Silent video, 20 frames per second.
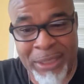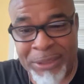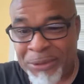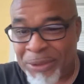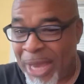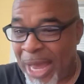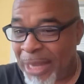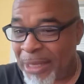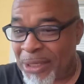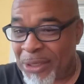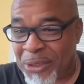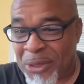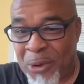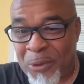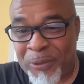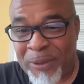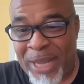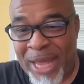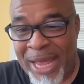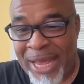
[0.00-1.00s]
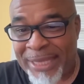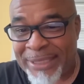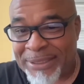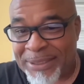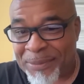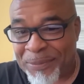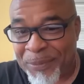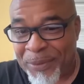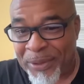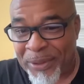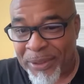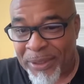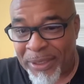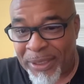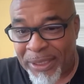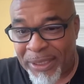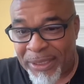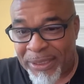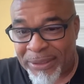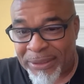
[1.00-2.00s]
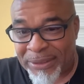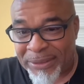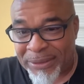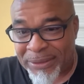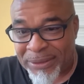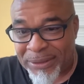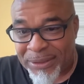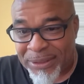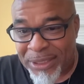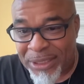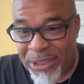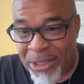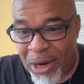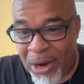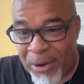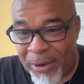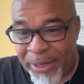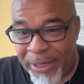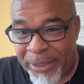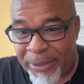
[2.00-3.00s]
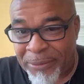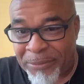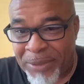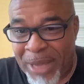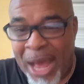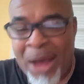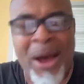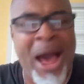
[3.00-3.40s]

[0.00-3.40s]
Uh, you got to look online somewhere, uh, TRL.